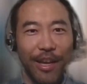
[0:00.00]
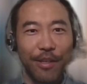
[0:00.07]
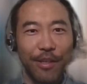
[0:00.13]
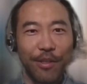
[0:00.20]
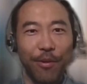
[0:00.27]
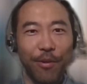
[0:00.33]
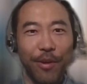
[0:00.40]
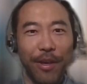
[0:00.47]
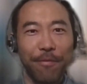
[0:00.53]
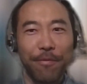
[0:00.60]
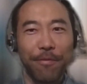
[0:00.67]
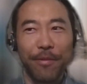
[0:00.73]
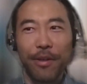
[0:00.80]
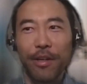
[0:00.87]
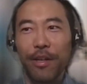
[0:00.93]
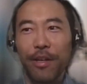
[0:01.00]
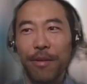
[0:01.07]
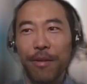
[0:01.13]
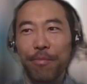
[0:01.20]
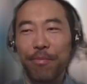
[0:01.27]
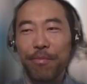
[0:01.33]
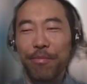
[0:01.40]
So if
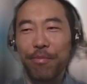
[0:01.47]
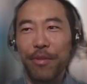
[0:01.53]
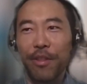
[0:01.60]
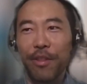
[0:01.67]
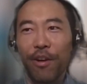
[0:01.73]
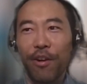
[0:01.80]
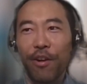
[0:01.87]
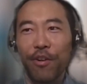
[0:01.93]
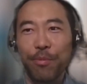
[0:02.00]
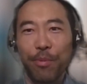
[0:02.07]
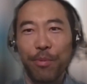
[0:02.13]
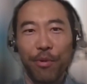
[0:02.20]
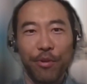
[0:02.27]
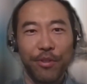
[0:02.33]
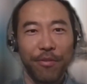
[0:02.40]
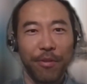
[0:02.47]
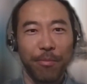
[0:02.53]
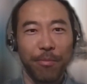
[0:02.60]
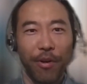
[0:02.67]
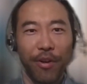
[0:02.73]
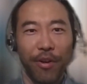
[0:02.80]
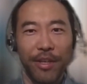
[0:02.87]
a large portion of the
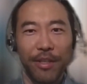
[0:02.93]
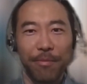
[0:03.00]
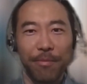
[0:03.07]
market